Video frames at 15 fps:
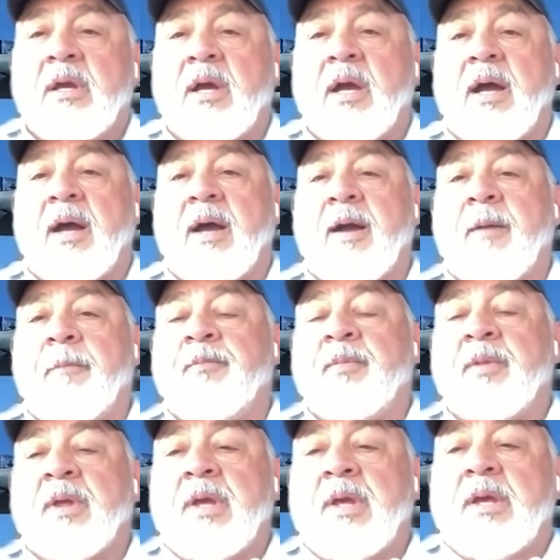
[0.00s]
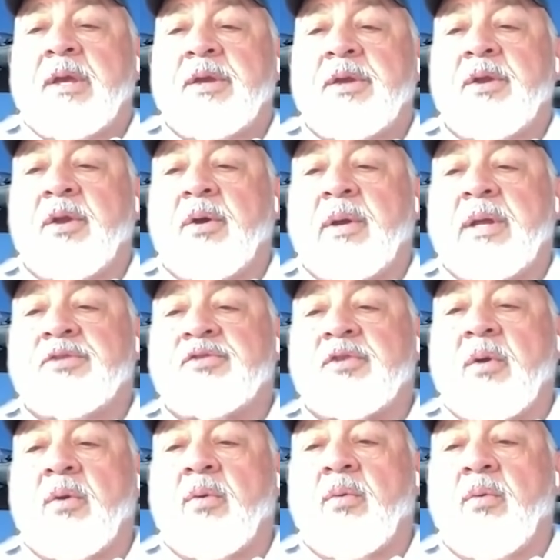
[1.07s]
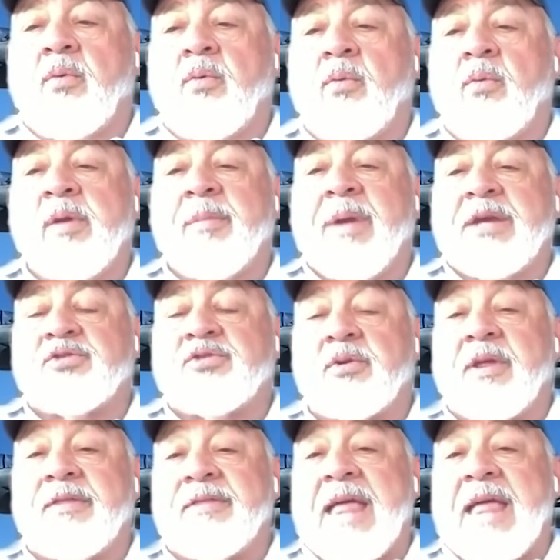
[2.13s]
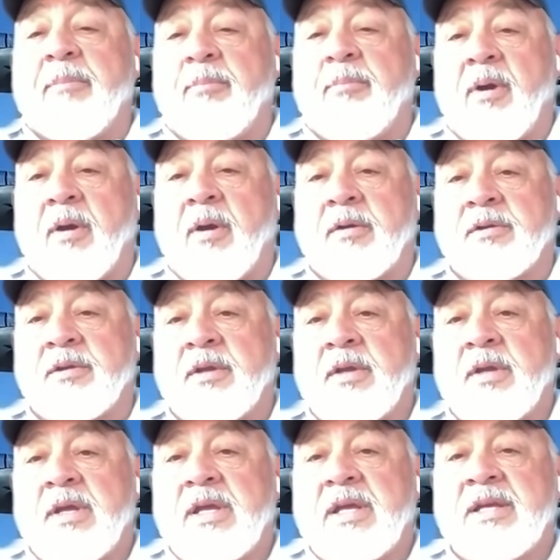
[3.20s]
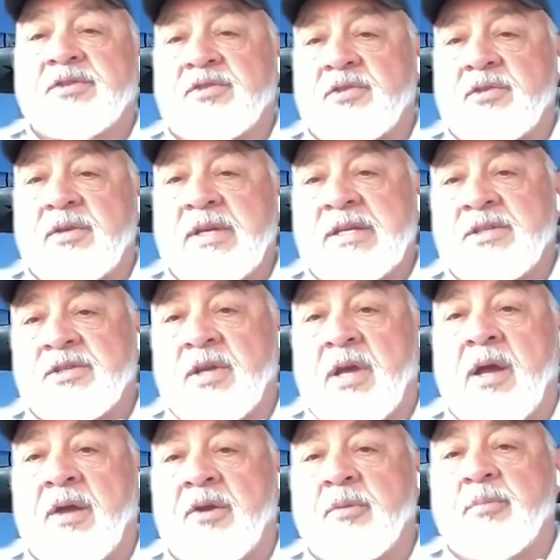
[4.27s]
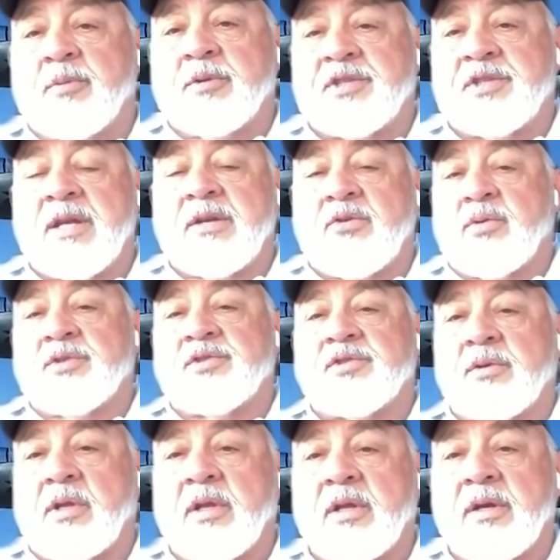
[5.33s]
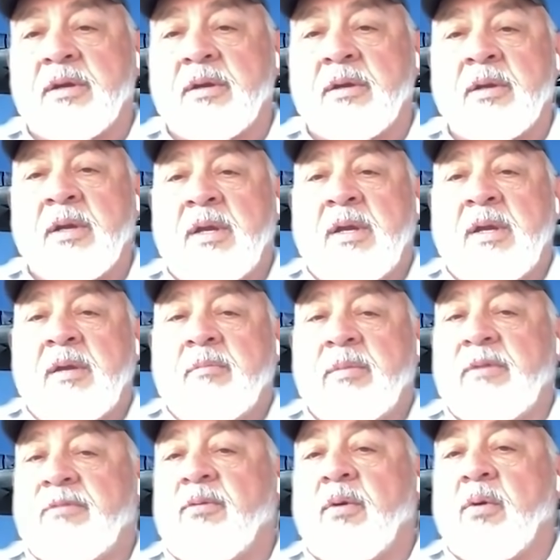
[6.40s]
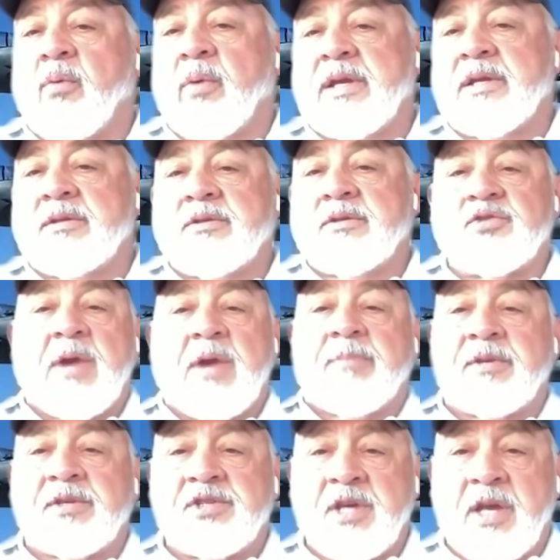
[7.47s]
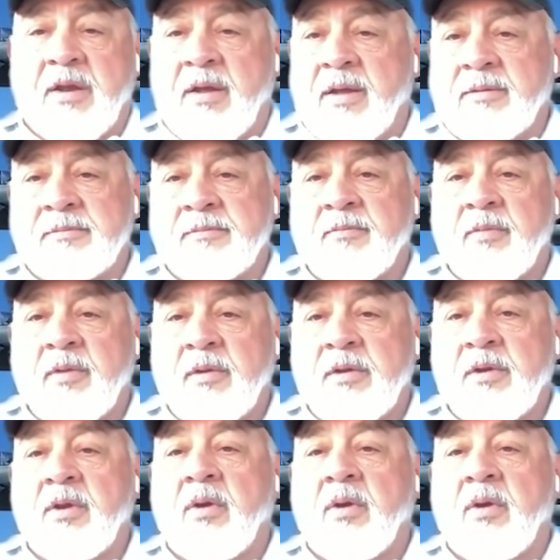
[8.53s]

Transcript: um, you know, and so we make sure that that part is is one hundred percent crystal clear before we strap the jet on. Got